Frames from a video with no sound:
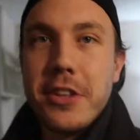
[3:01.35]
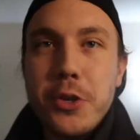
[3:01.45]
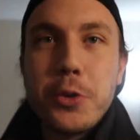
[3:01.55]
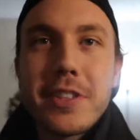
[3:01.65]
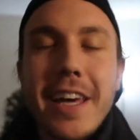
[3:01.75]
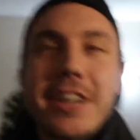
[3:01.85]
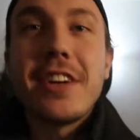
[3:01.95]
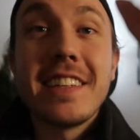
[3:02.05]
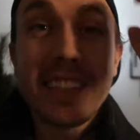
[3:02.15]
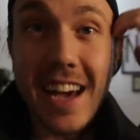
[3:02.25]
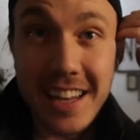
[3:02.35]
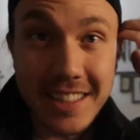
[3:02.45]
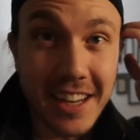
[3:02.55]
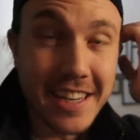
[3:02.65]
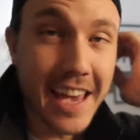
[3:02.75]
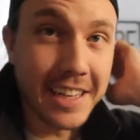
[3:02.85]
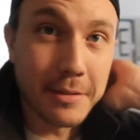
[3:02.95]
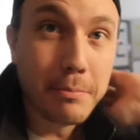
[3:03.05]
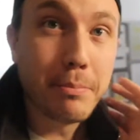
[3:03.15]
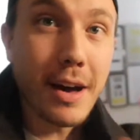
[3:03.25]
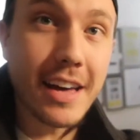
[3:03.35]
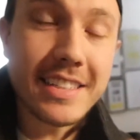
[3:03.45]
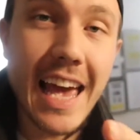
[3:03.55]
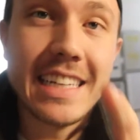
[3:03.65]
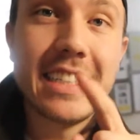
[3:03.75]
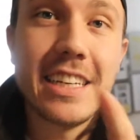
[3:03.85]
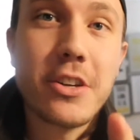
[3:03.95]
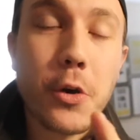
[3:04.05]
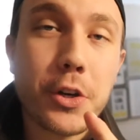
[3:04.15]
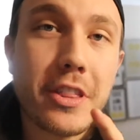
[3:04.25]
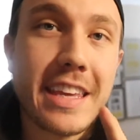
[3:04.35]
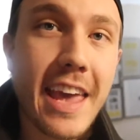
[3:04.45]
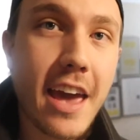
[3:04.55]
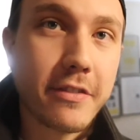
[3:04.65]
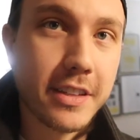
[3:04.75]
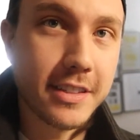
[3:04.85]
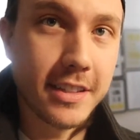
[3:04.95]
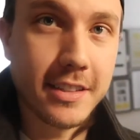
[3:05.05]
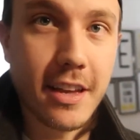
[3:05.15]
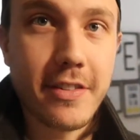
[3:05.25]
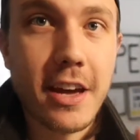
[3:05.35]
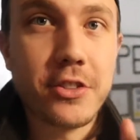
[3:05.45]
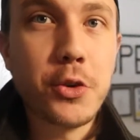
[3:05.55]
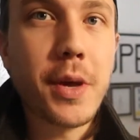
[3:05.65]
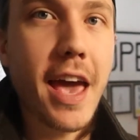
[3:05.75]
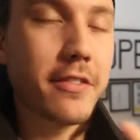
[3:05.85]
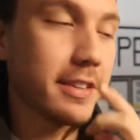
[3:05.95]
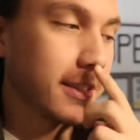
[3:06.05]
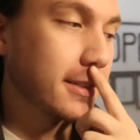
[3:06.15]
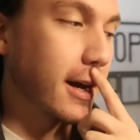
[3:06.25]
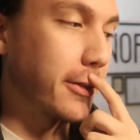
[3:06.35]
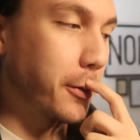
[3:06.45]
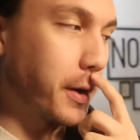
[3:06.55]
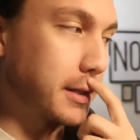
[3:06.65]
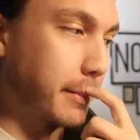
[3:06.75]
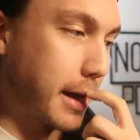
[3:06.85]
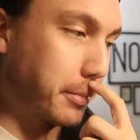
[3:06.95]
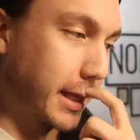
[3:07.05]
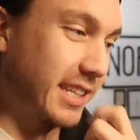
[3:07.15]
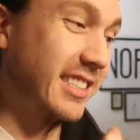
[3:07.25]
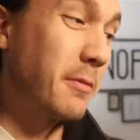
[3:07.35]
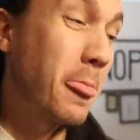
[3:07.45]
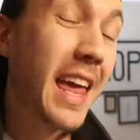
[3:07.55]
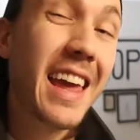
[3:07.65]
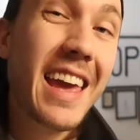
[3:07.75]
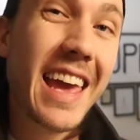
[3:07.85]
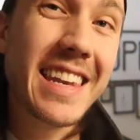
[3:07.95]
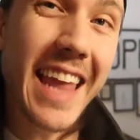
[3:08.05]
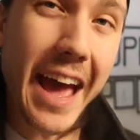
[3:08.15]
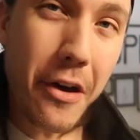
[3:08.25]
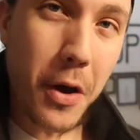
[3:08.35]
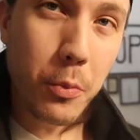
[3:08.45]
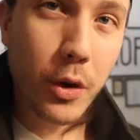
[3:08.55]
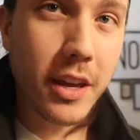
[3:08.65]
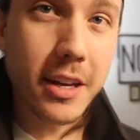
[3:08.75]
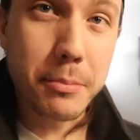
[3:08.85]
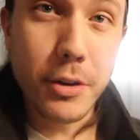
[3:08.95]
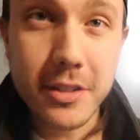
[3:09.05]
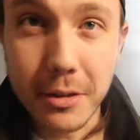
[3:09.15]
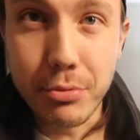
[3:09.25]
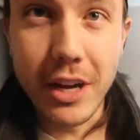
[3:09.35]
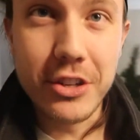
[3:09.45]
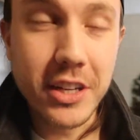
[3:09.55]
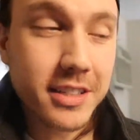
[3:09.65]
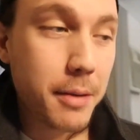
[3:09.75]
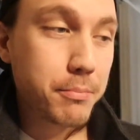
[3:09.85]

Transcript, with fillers: The newsletter is not done yet, but I did order the canvases. I've got two canvases on their way to my place. And now I'm working on a personal project.